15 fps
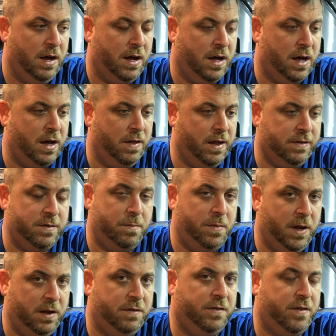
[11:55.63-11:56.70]
That's a
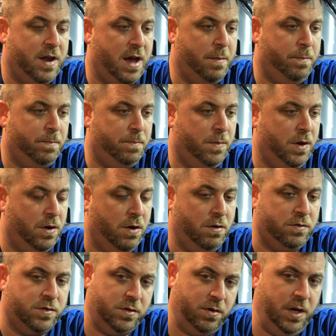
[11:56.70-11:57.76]
big step, you
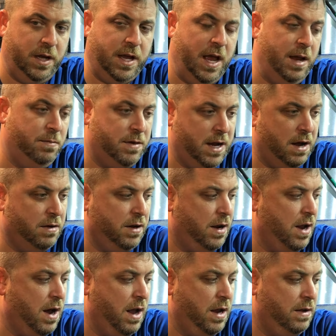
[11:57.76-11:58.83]
know. So he came down
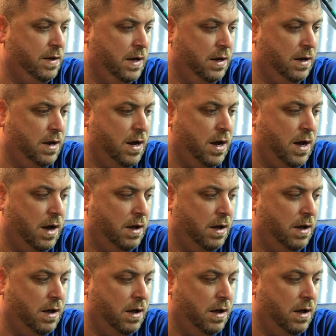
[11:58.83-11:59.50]
tonight and,